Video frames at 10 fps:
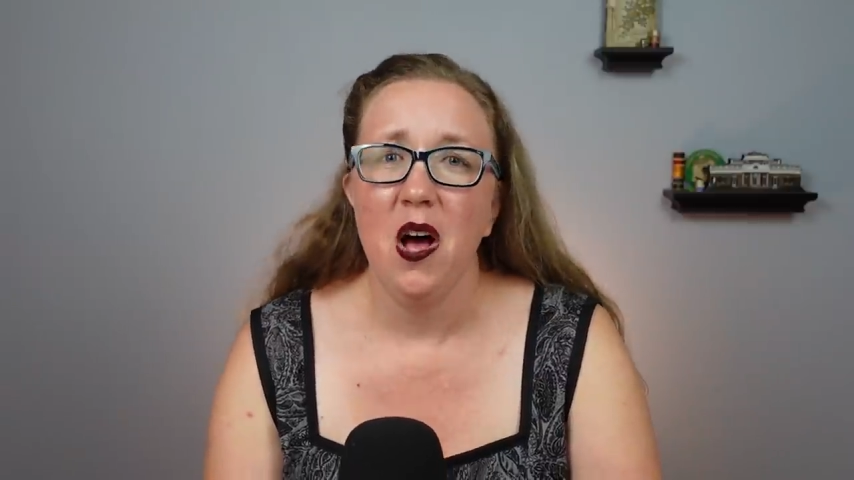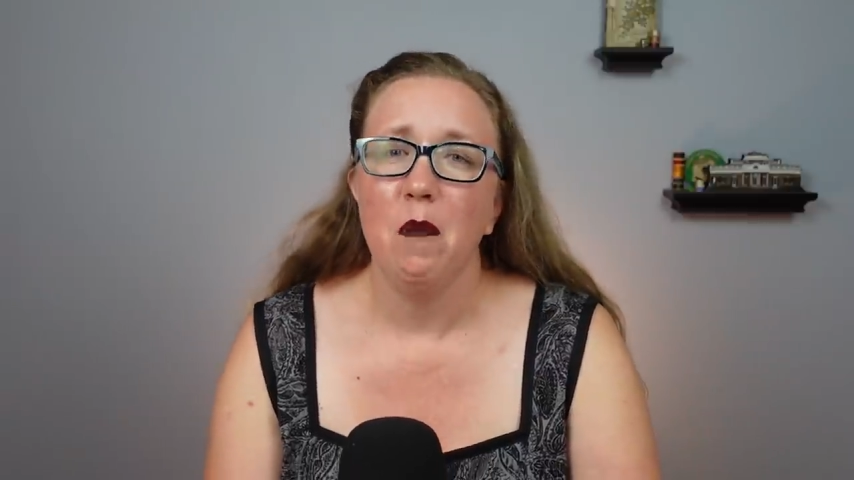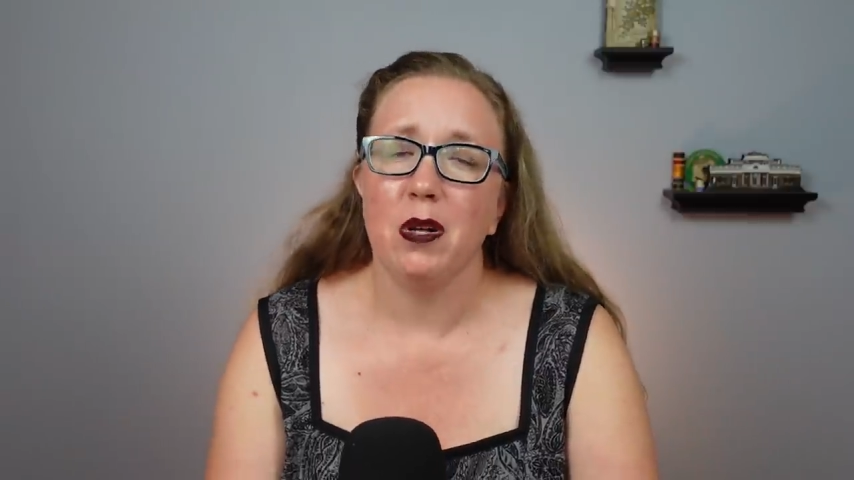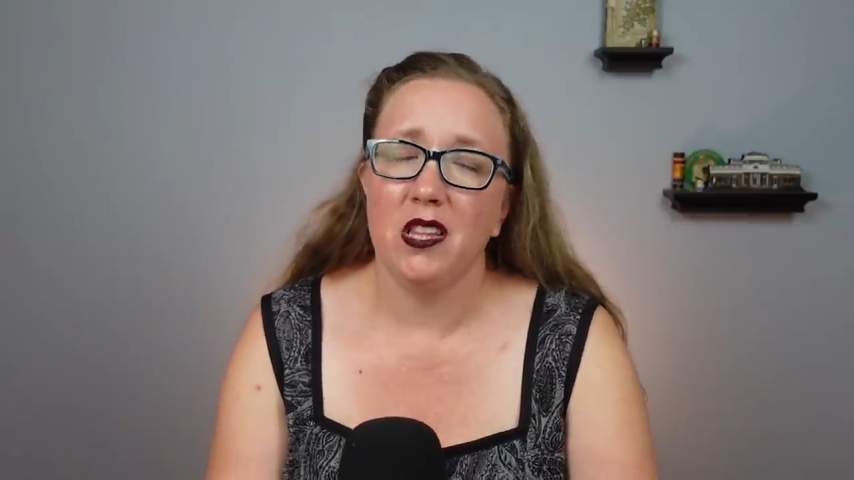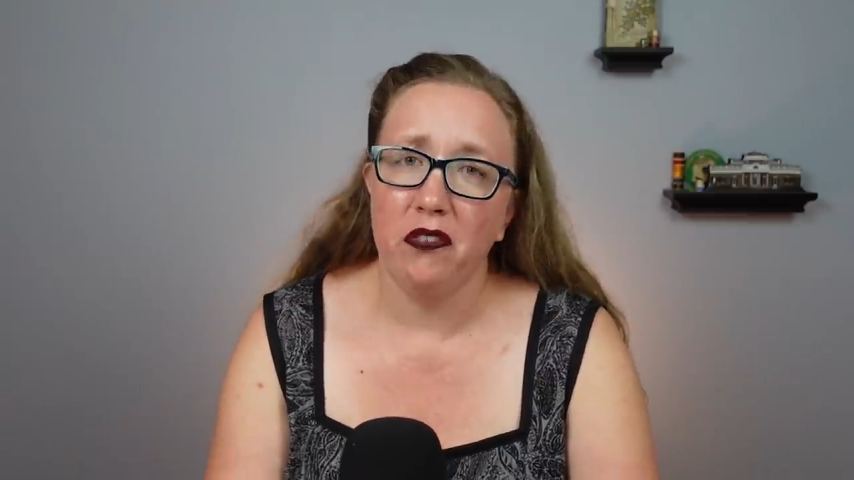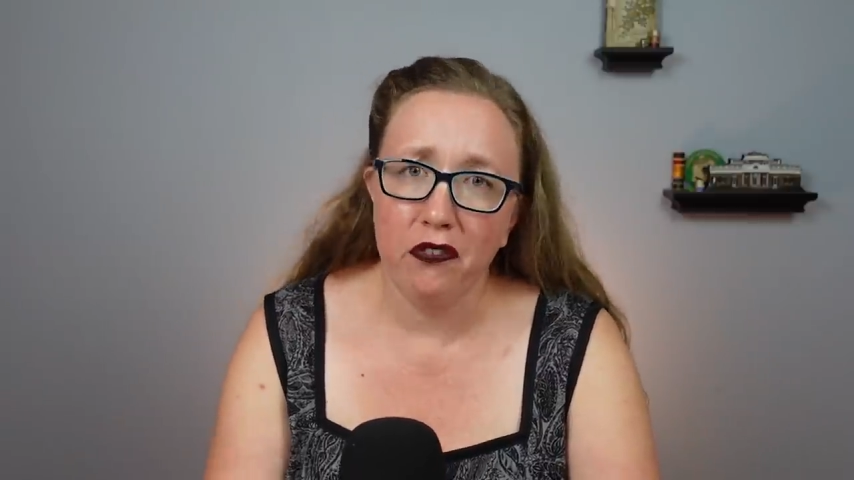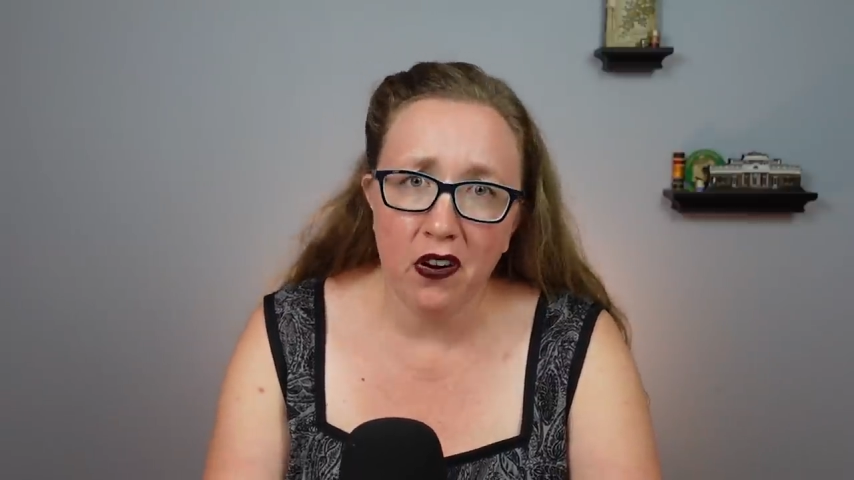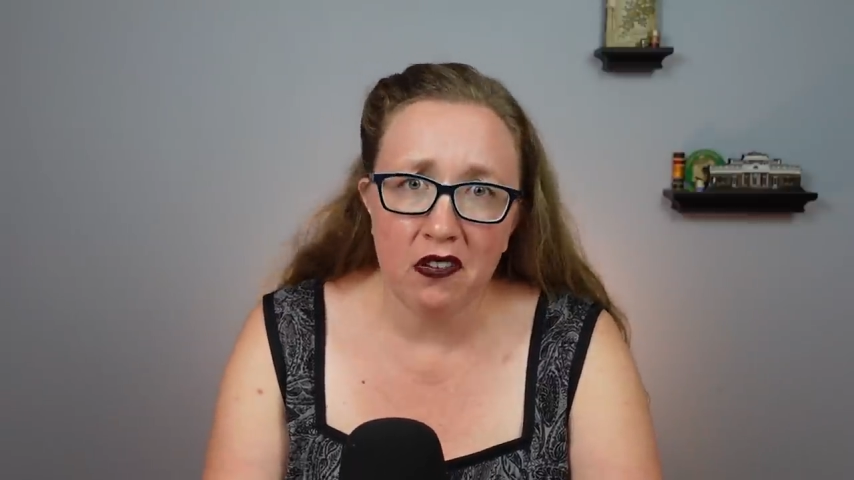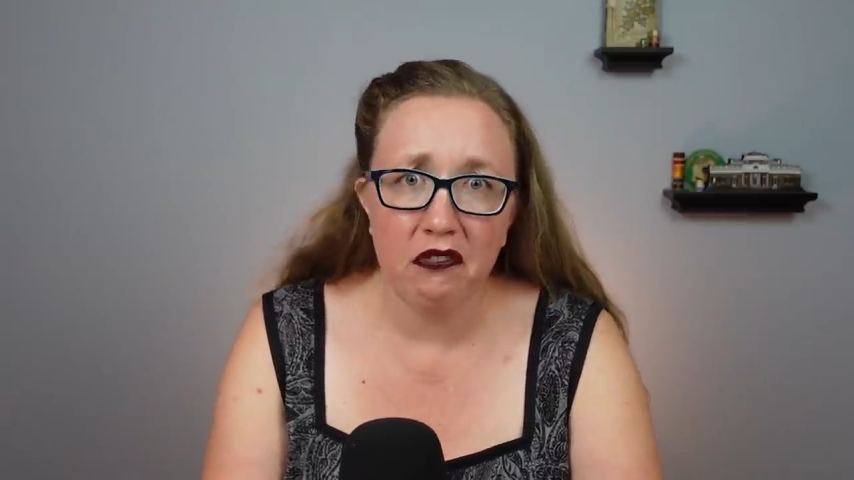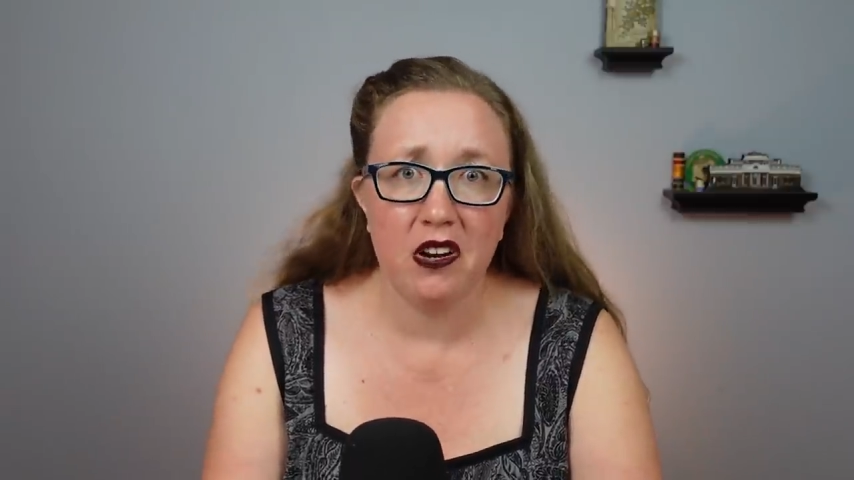but the
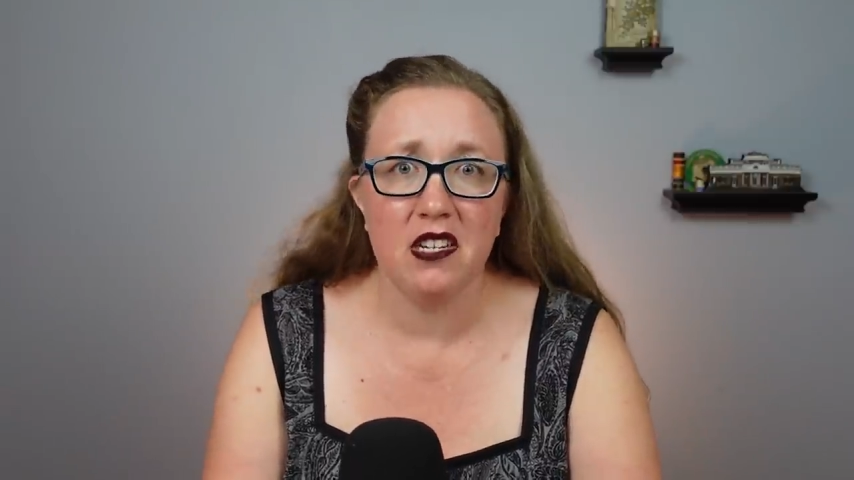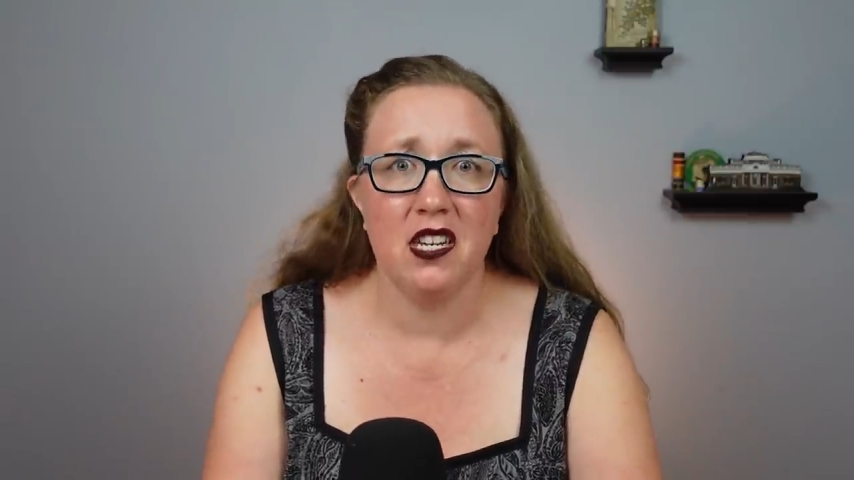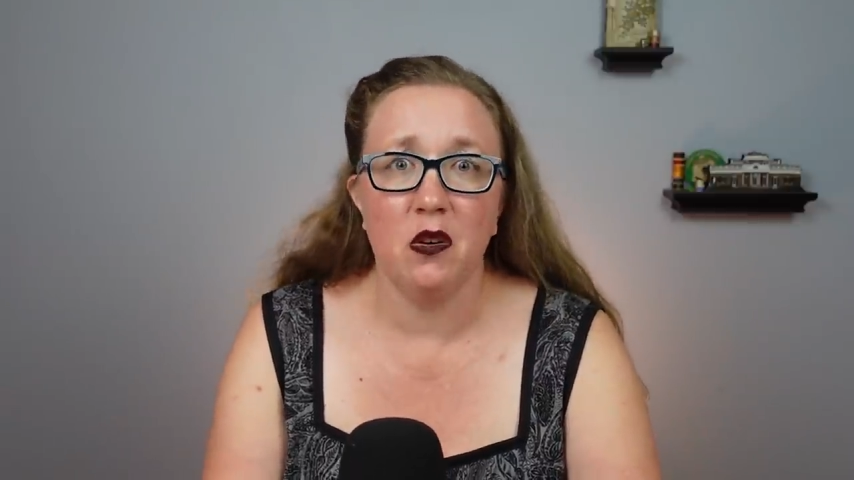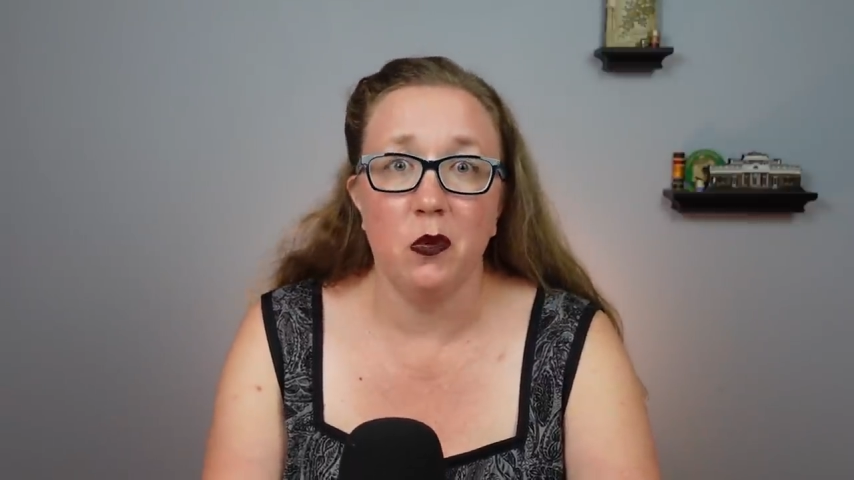front facing